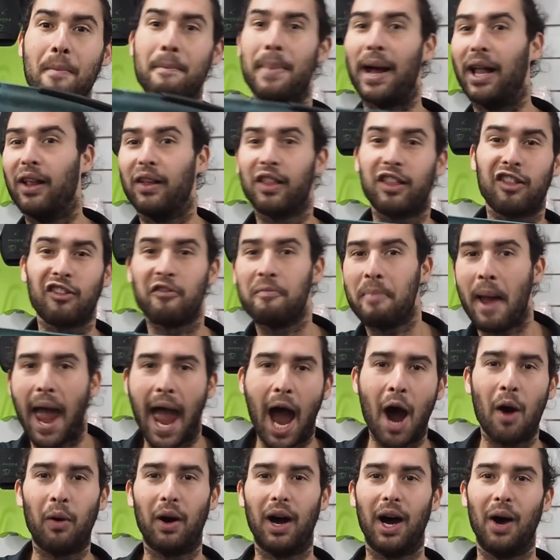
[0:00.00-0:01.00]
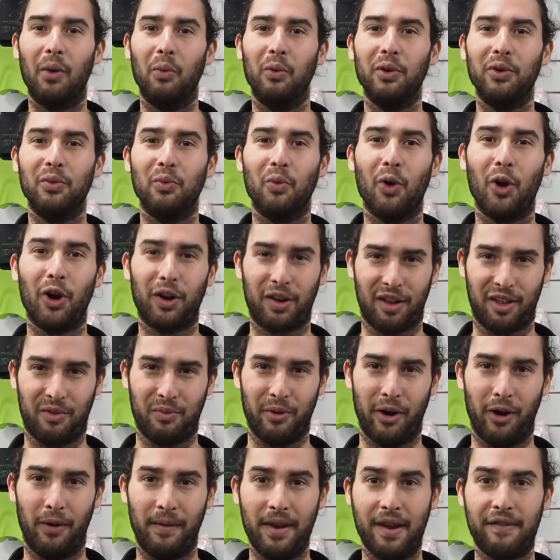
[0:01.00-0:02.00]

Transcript: balance of power wouldn't work as well.